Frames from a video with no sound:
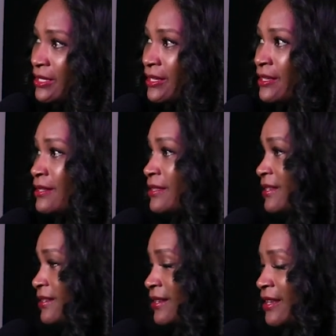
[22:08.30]
in,
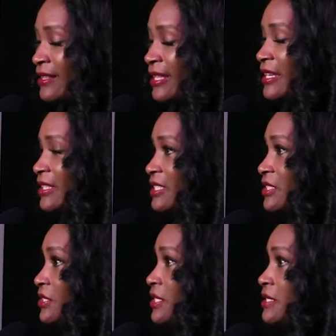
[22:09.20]
then they can
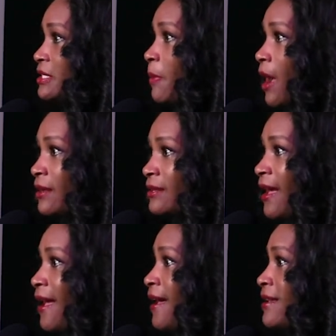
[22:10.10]
listen to this
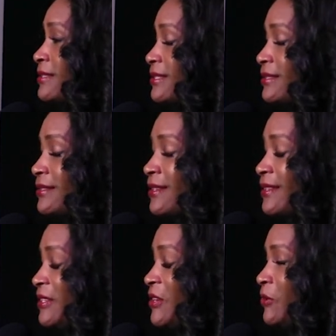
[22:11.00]
podcast and
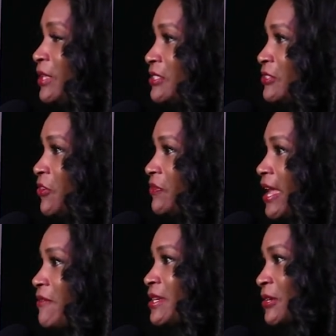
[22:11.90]
let us know if they
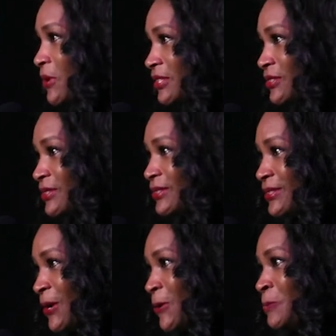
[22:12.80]
have any questions. So,